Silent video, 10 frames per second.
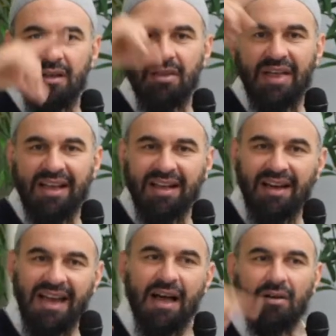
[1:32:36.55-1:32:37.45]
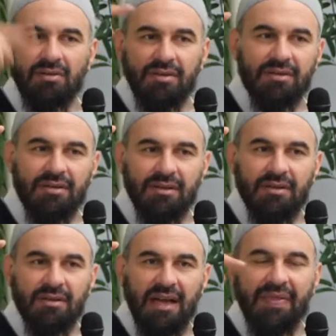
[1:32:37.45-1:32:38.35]
that cloud
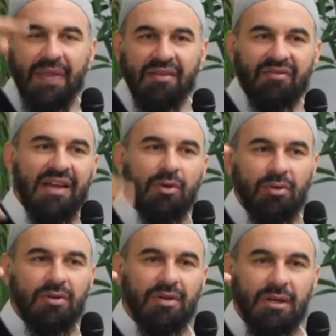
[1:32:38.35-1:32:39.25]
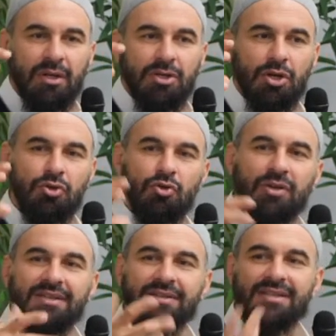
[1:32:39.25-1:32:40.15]
and that veil so you
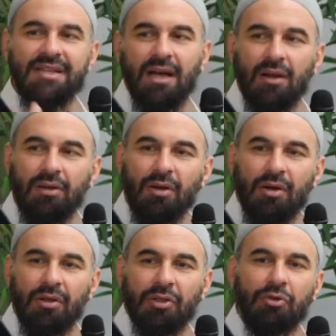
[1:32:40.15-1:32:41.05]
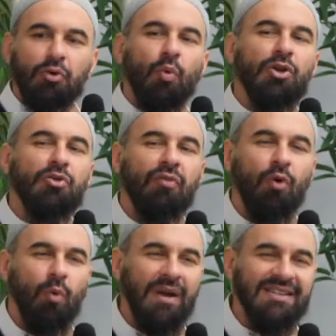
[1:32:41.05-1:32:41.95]
can see Allah through what you've
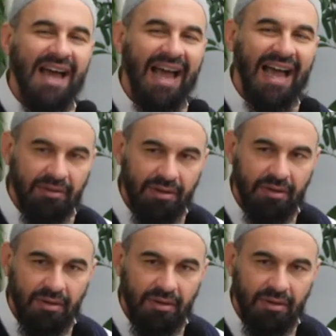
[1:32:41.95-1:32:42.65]
always had.